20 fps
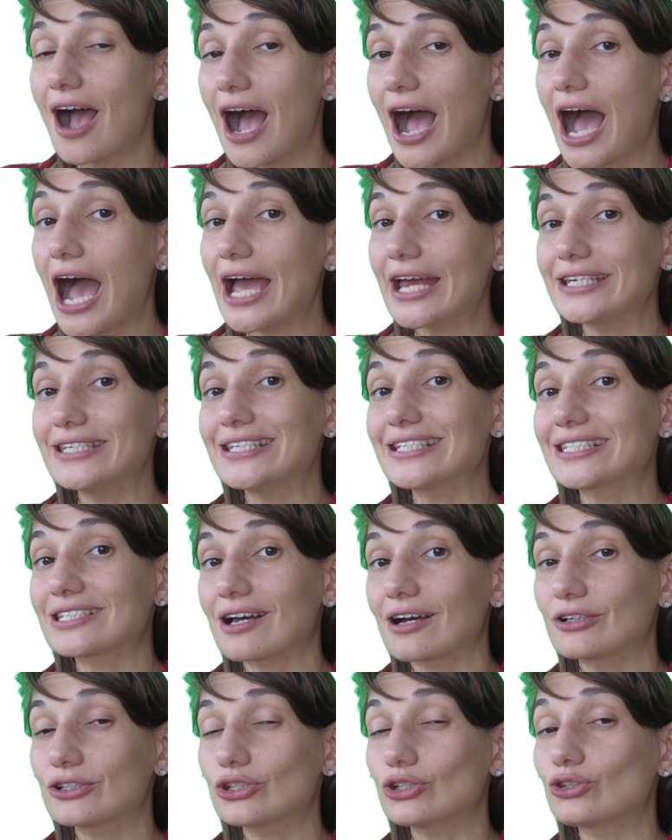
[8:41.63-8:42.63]
I
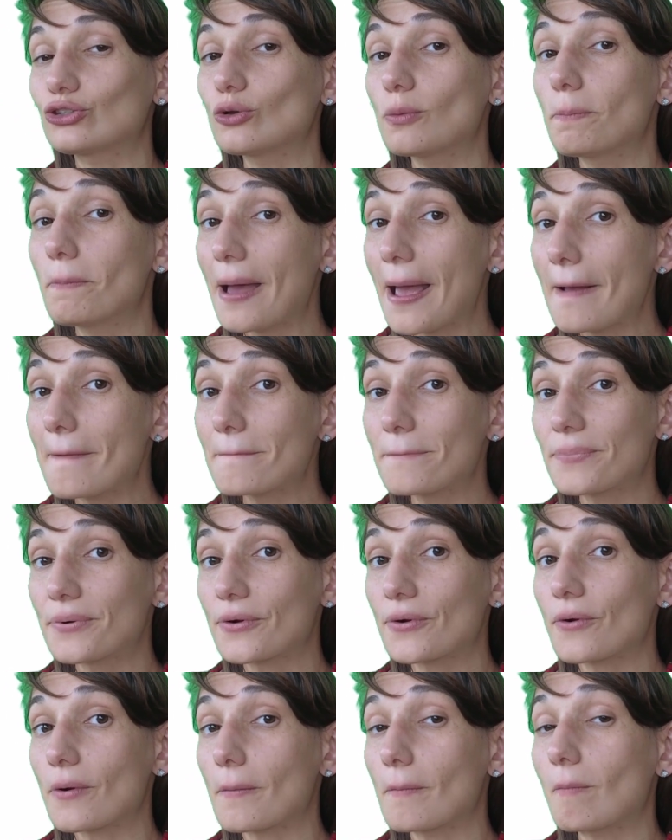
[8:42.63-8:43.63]
decided to
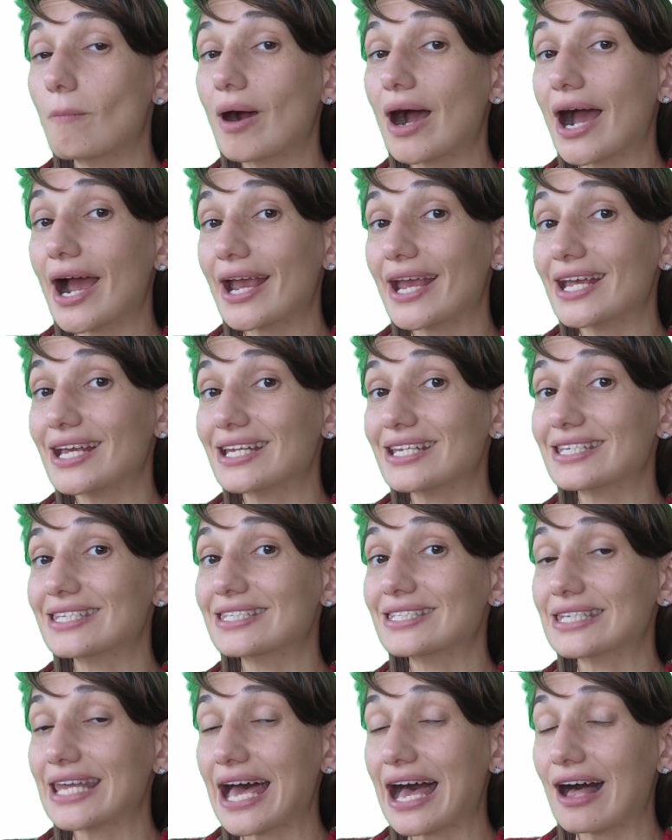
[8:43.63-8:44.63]
pamper
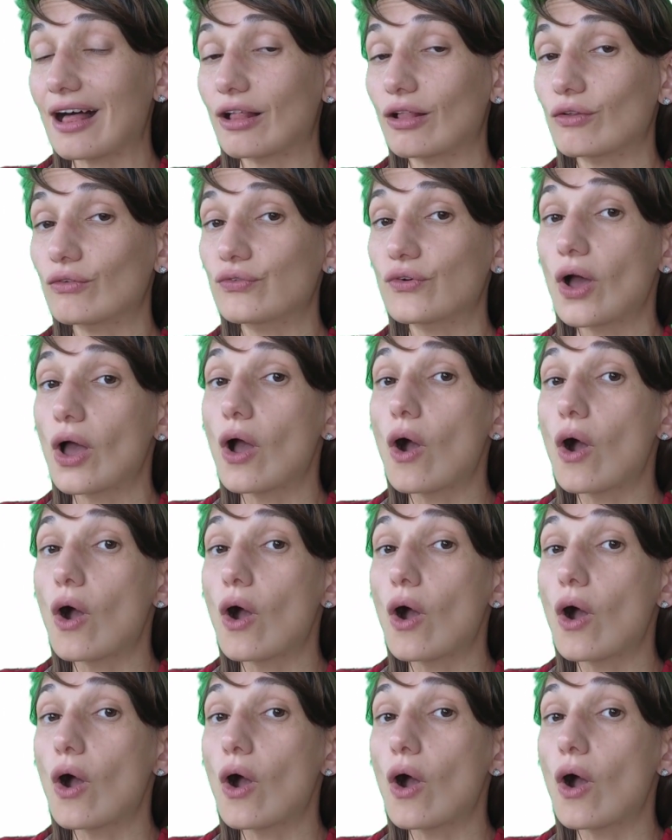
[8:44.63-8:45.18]
myself